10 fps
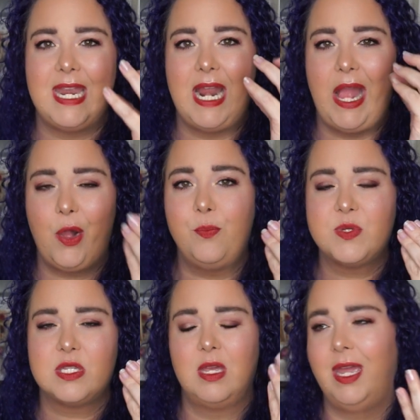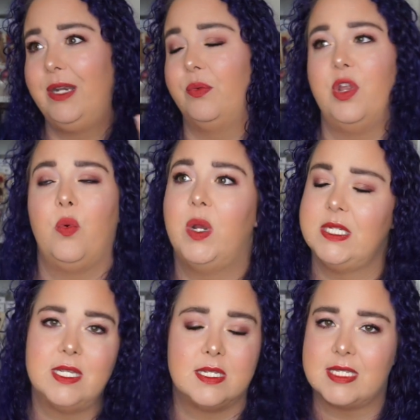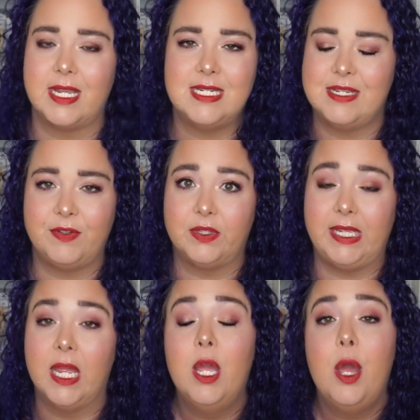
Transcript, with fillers: It helps, I don't know what it does scientifically,